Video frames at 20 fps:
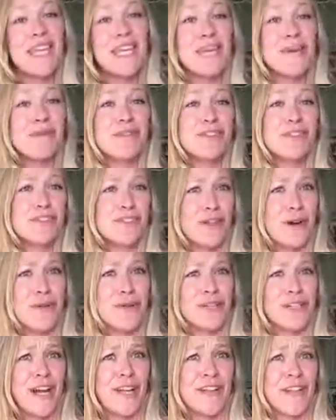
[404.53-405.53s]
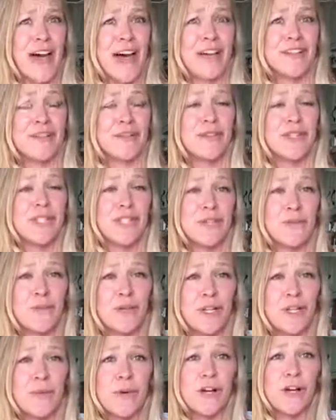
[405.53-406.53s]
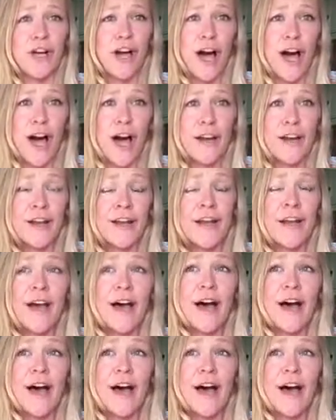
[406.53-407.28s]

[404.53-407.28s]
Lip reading: He was stoked on that, so this is really what got